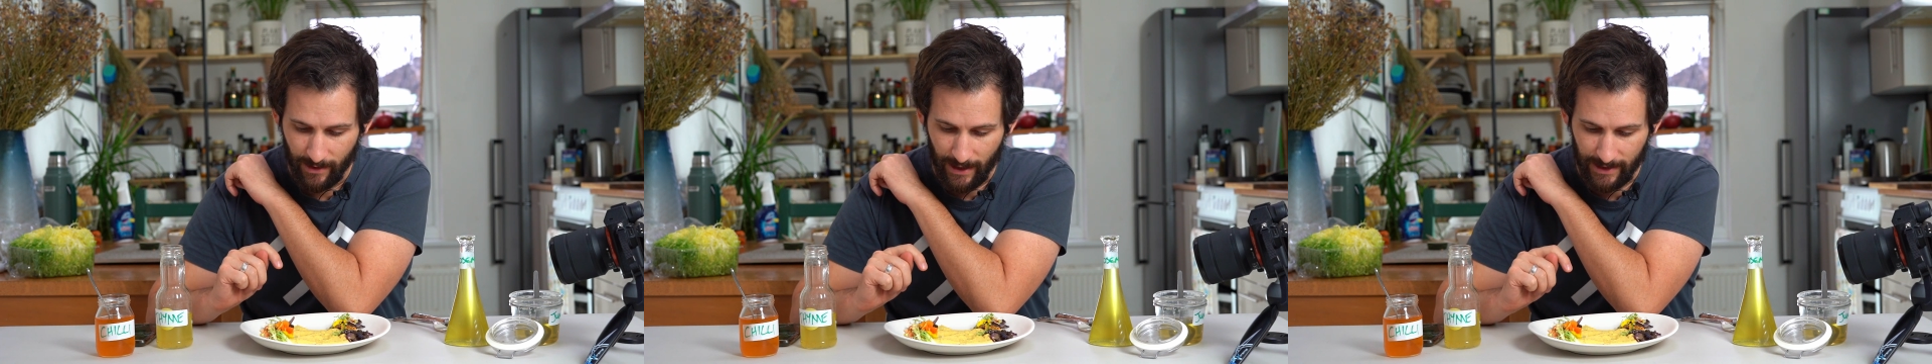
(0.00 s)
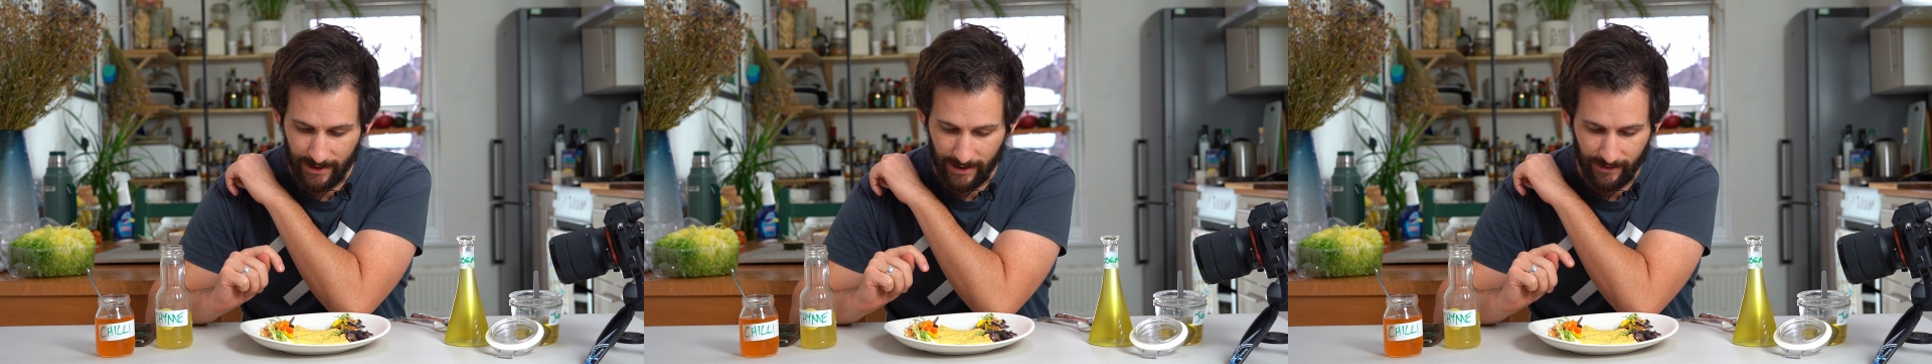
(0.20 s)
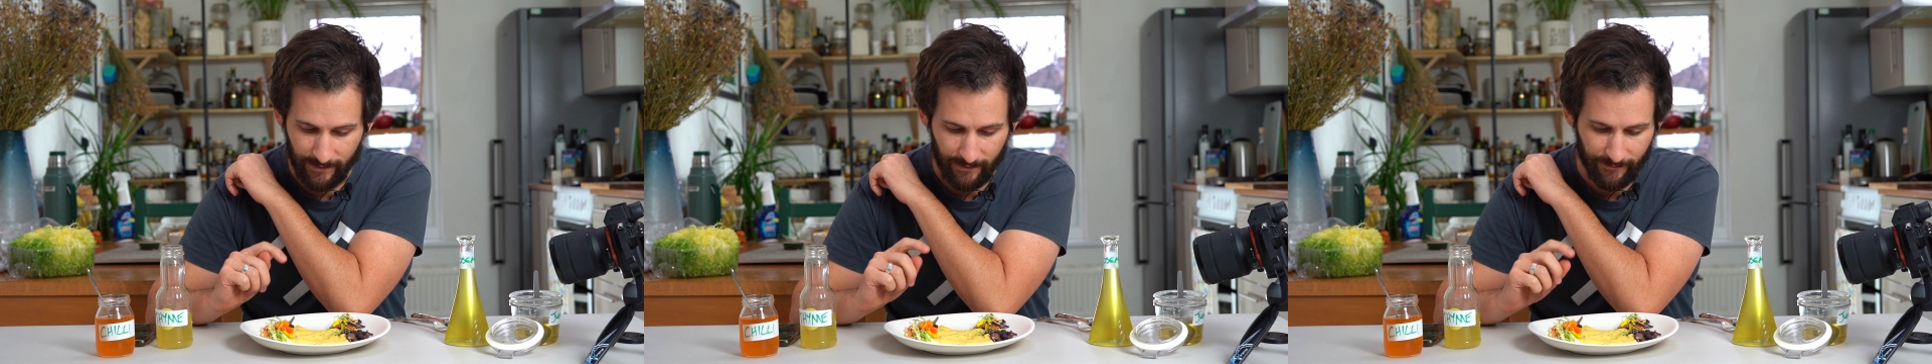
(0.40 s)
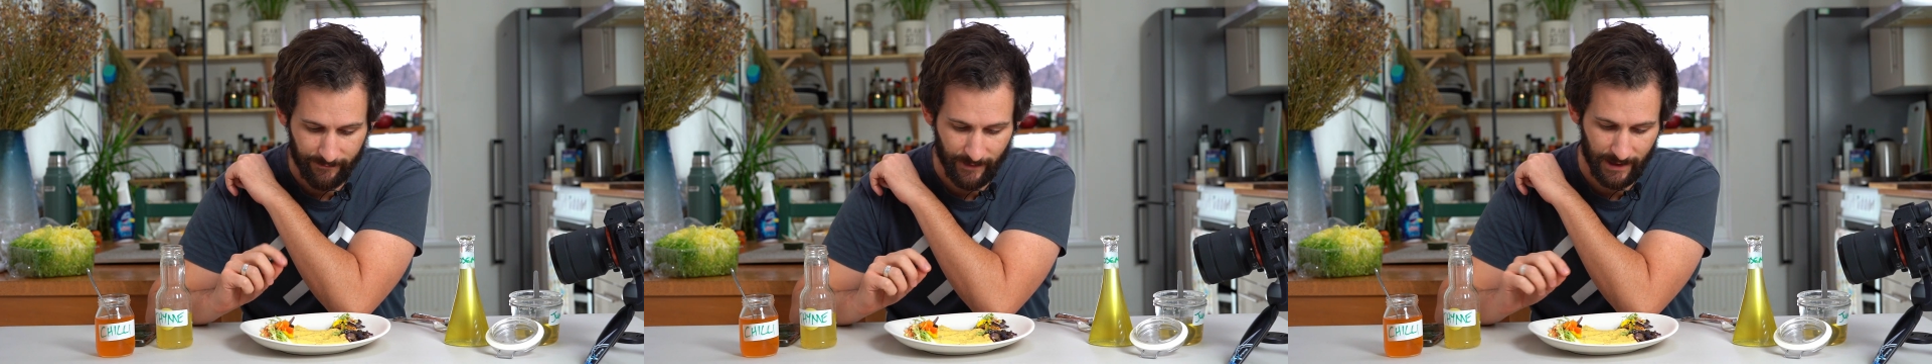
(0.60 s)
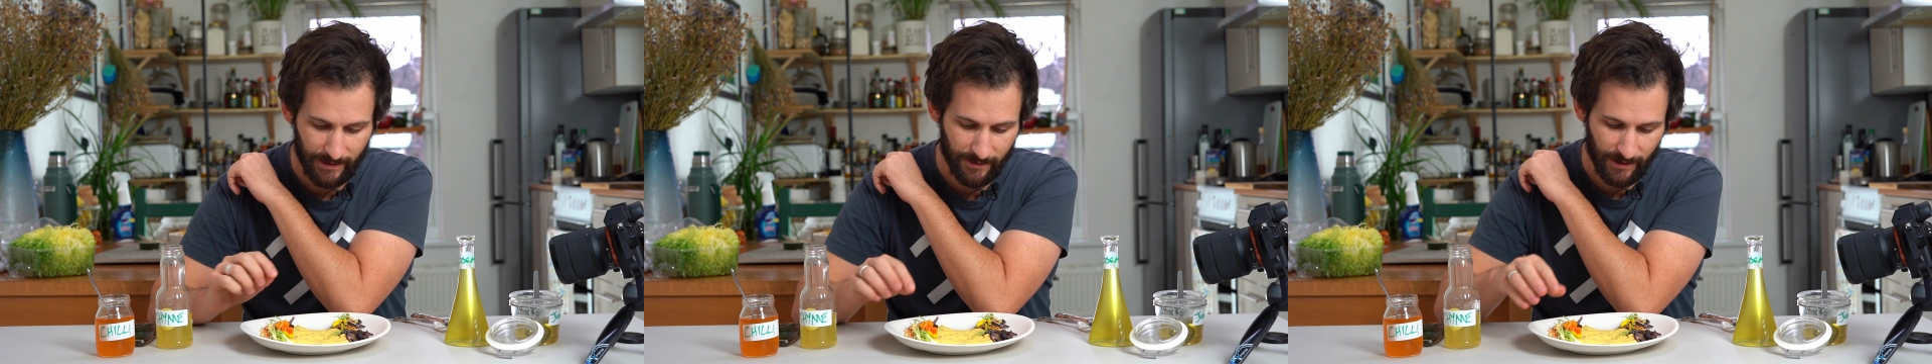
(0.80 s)
And then
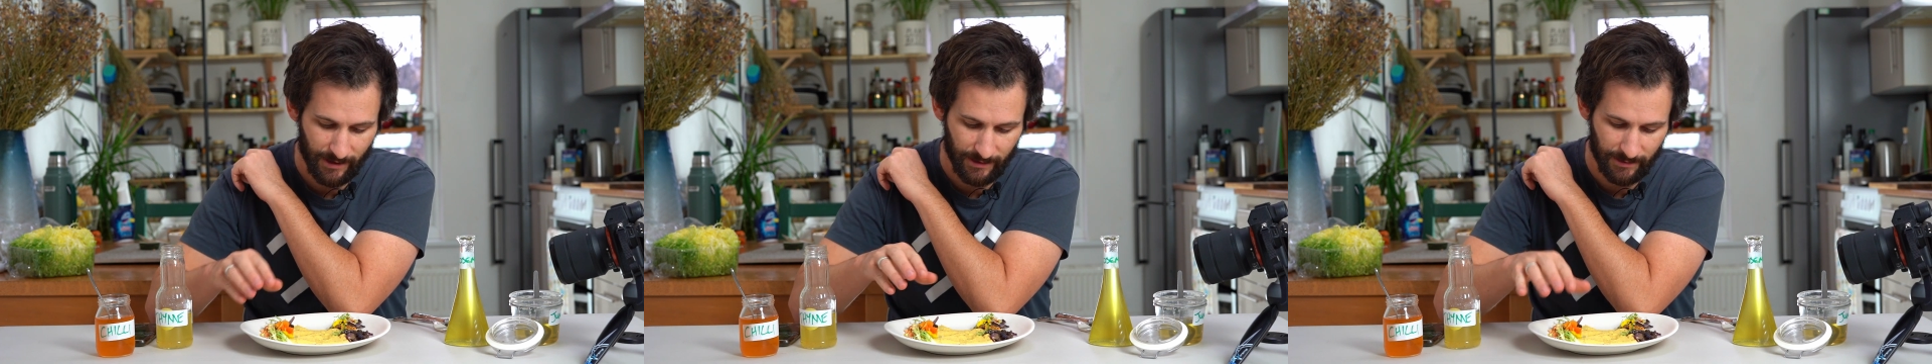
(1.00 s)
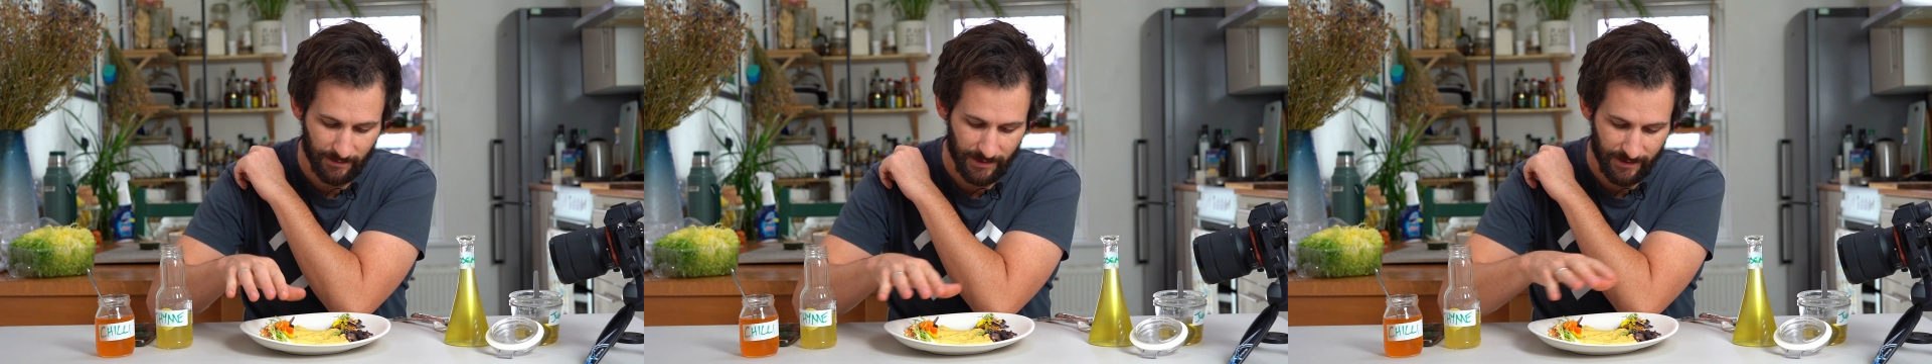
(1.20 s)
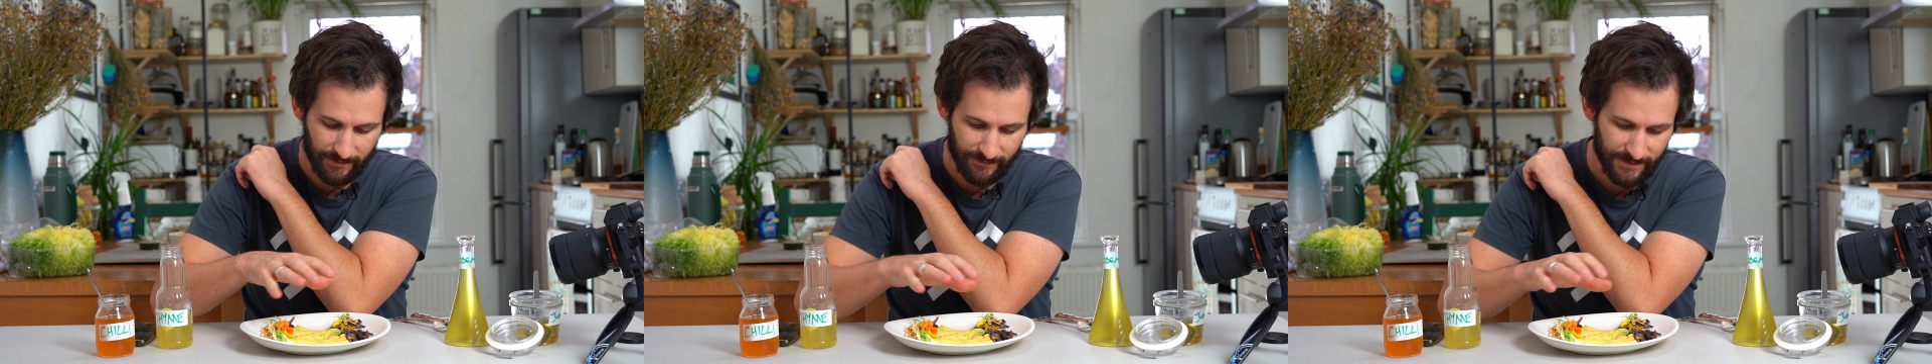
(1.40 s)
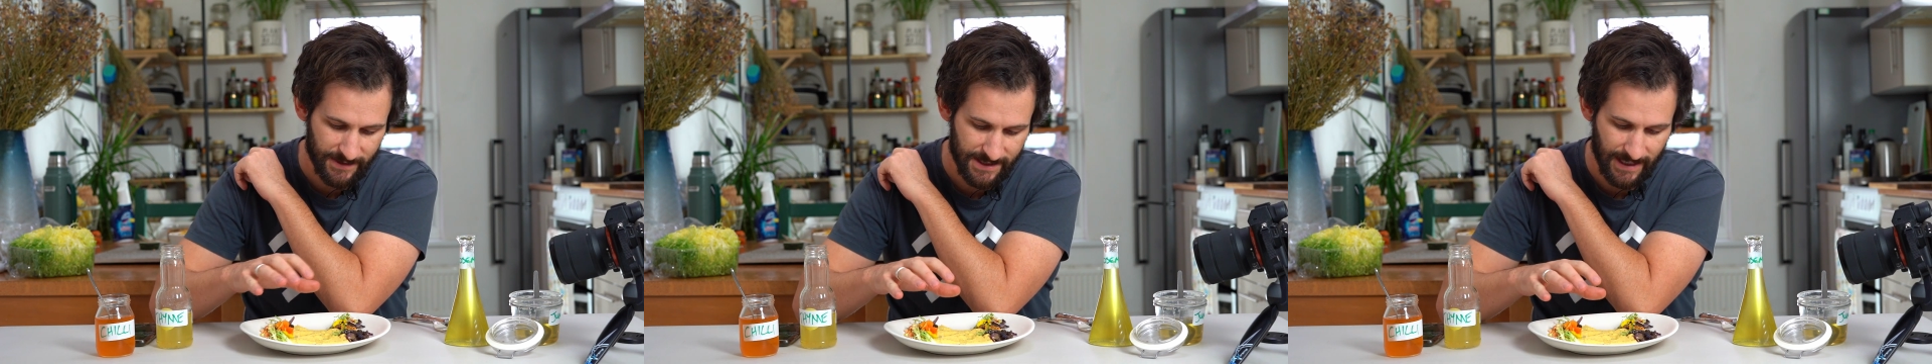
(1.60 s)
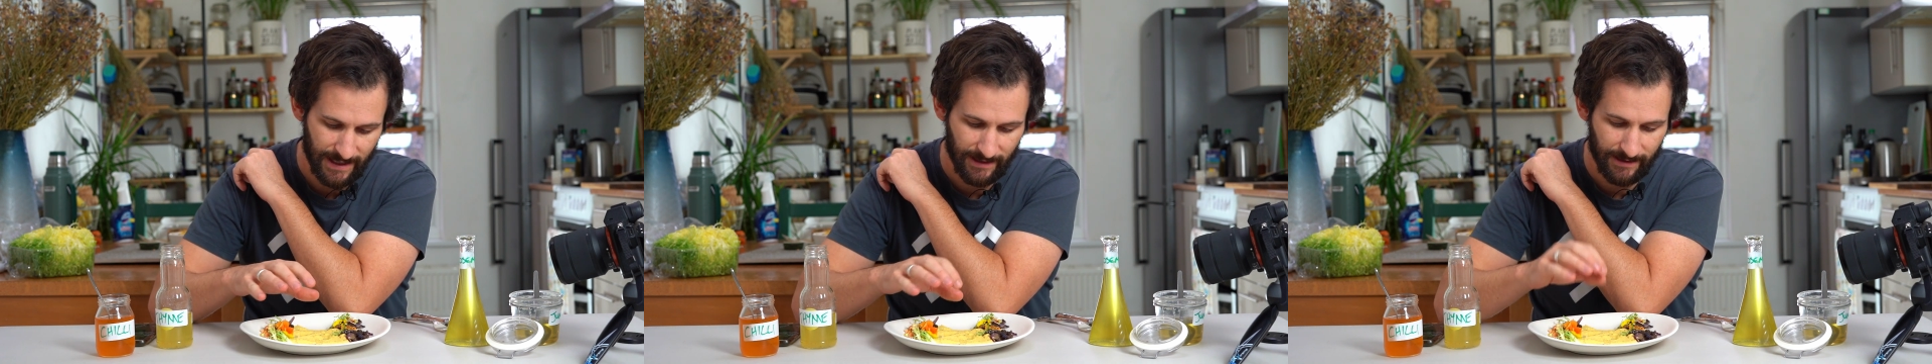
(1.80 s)
finally we've got a little bit of
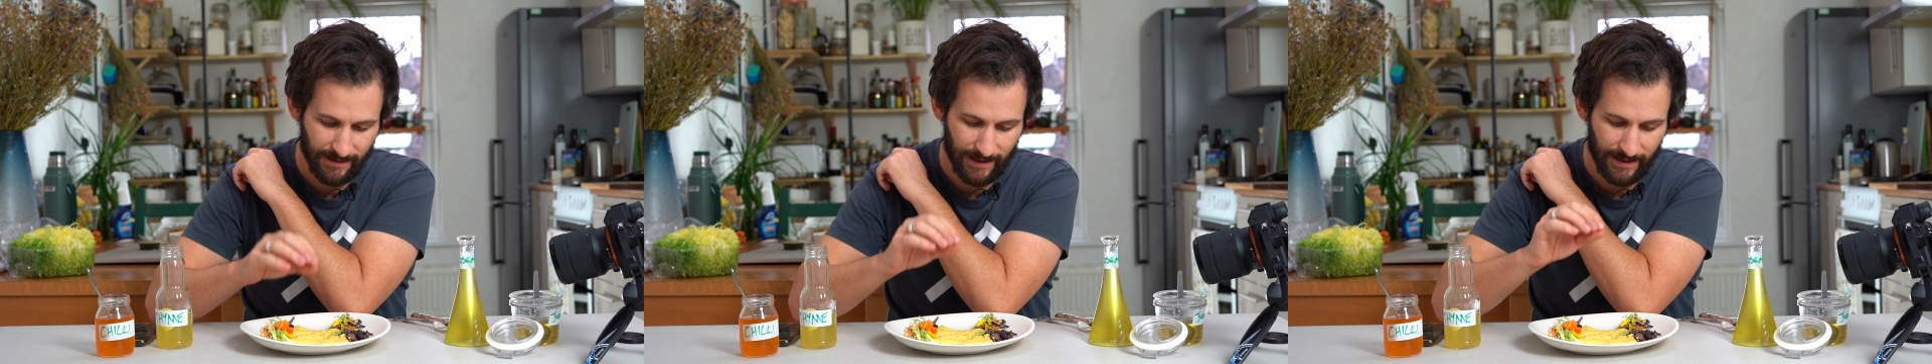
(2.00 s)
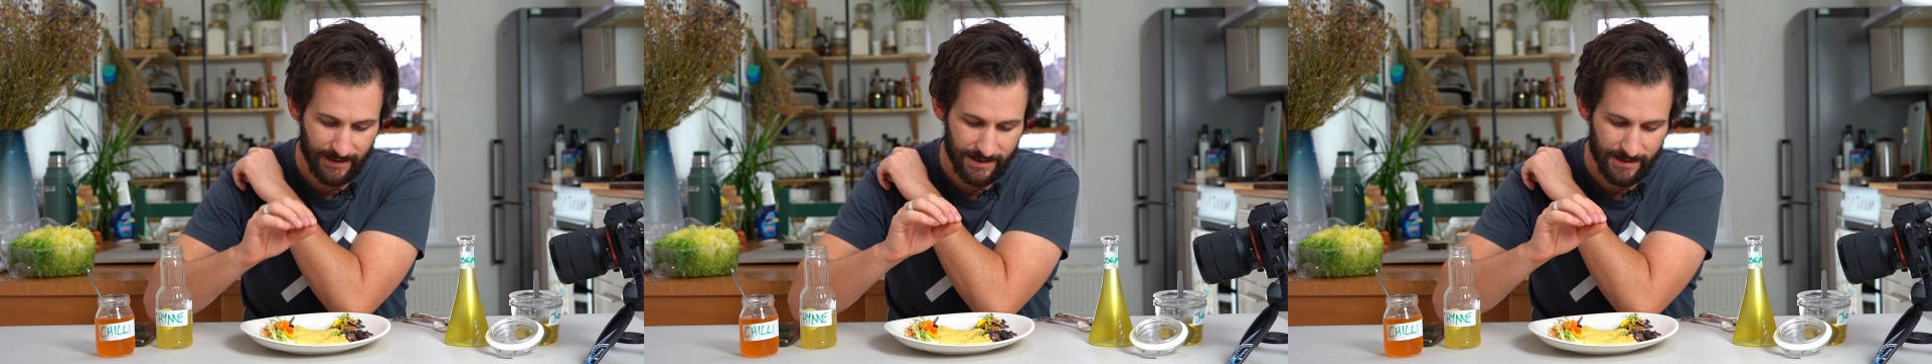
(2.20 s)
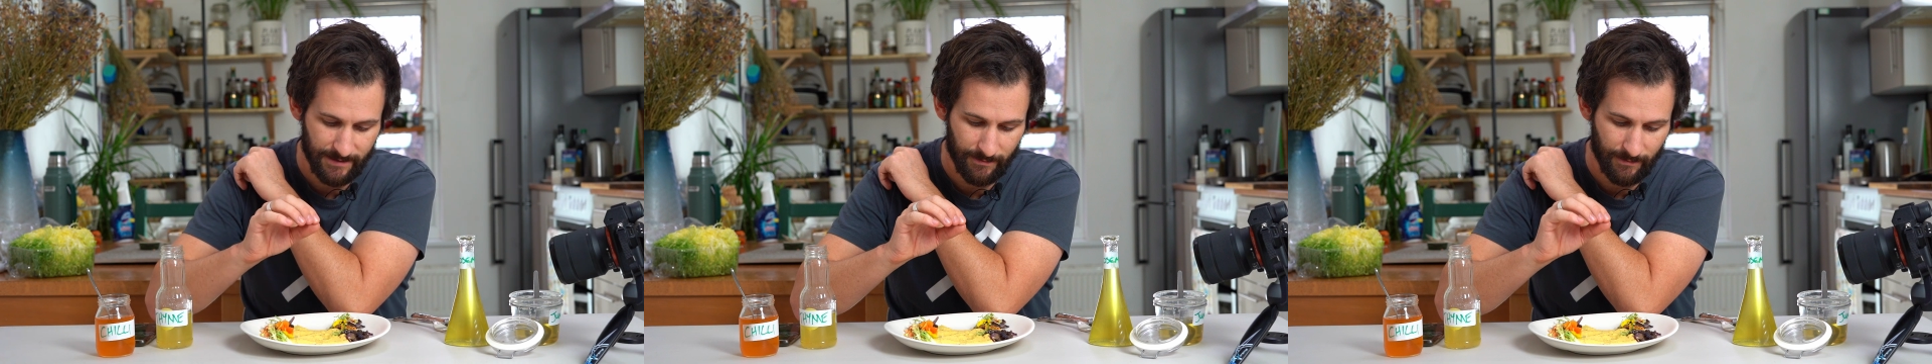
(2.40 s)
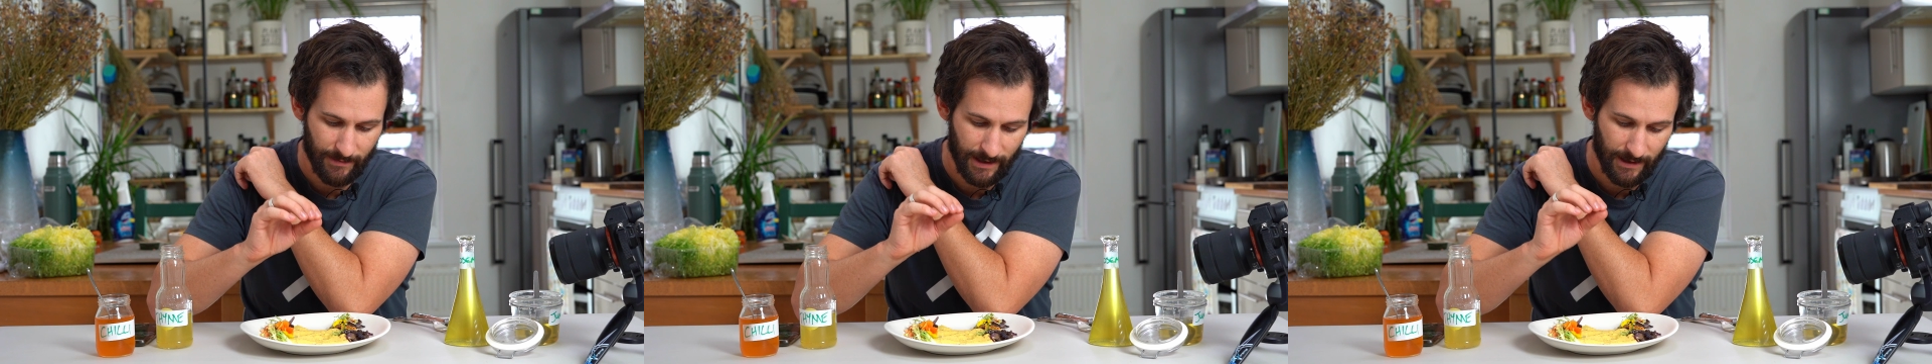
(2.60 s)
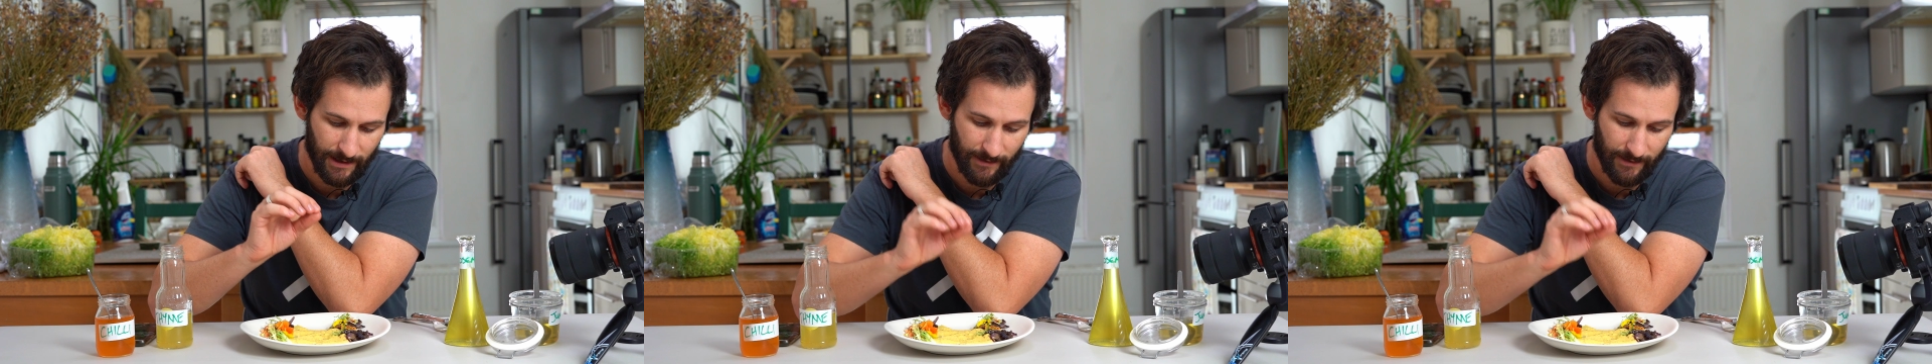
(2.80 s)
salad and some